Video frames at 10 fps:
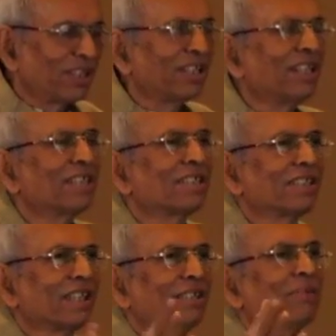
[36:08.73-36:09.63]
it. He has
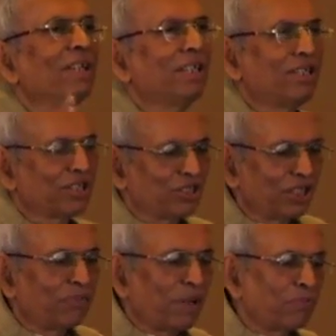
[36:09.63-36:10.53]
written a very
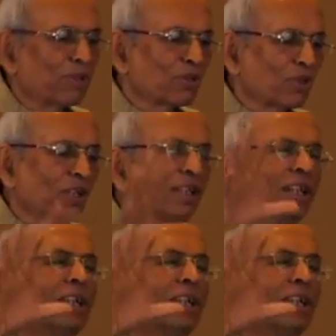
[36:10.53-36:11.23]
interesting papers on